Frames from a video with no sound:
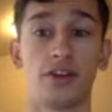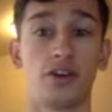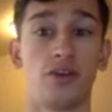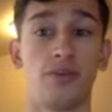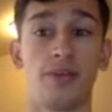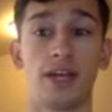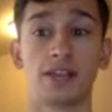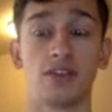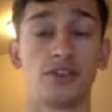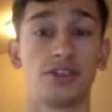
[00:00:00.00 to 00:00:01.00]
Go be
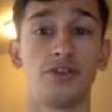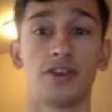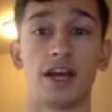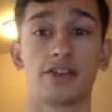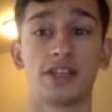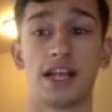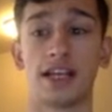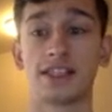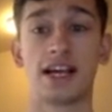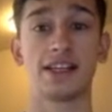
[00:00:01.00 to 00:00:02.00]
as low as 2,000,
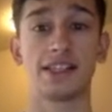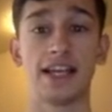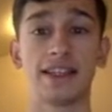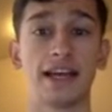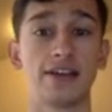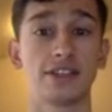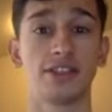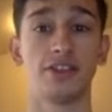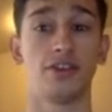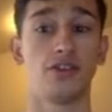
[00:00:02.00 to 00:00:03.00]
as high as
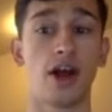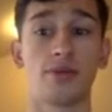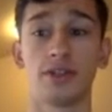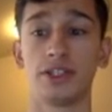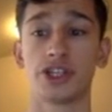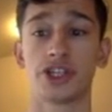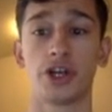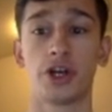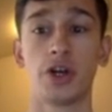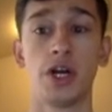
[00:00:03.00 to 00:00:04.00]
8,000. Not really
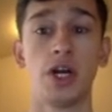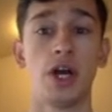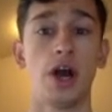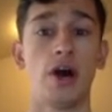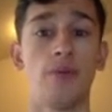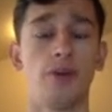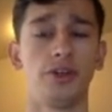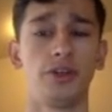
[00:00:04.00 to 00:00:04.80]
sure. But